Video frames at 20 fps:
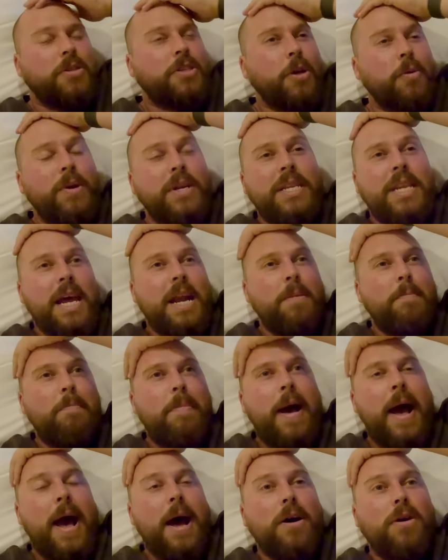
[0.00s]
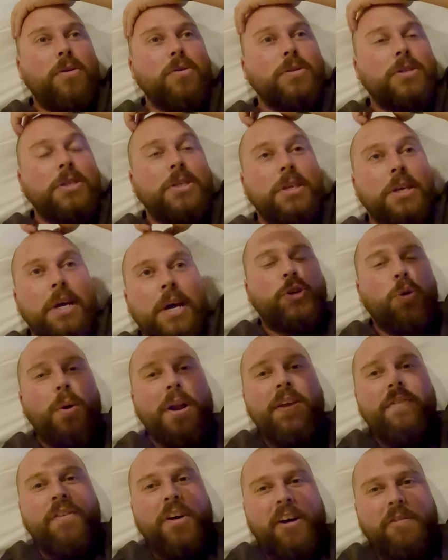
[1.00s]
So we did about
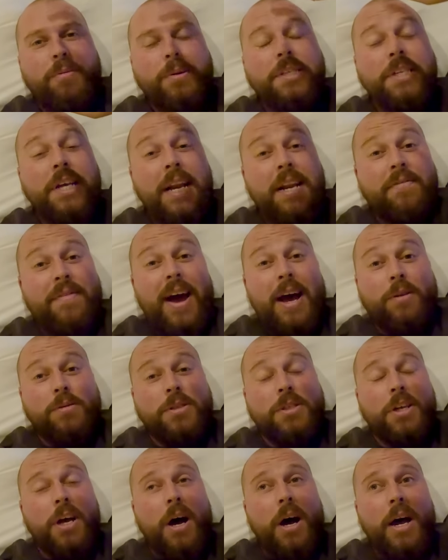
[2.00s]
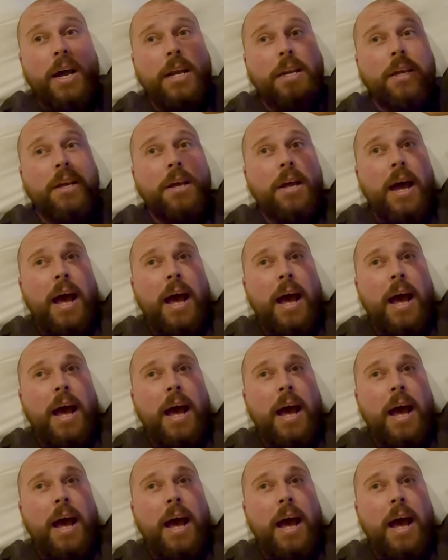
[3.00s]
25% of outside,